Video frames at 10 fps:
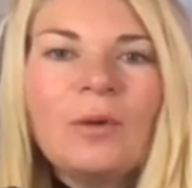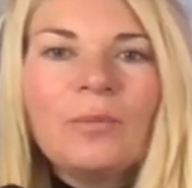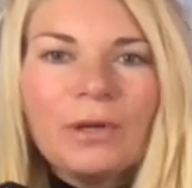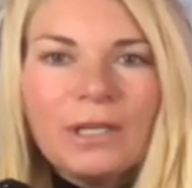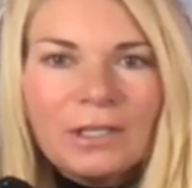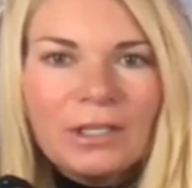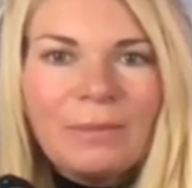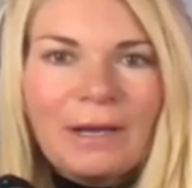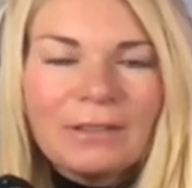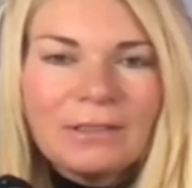pretty good
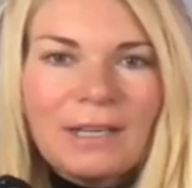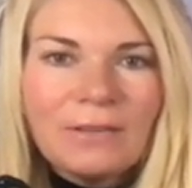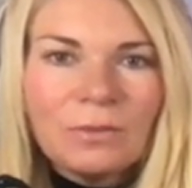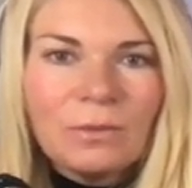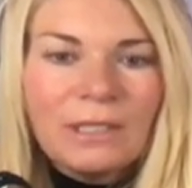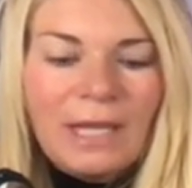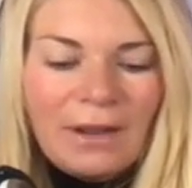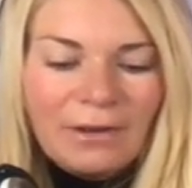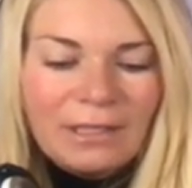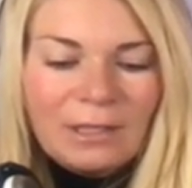about ourselves or we're
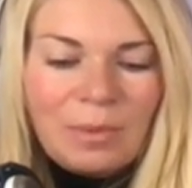inherently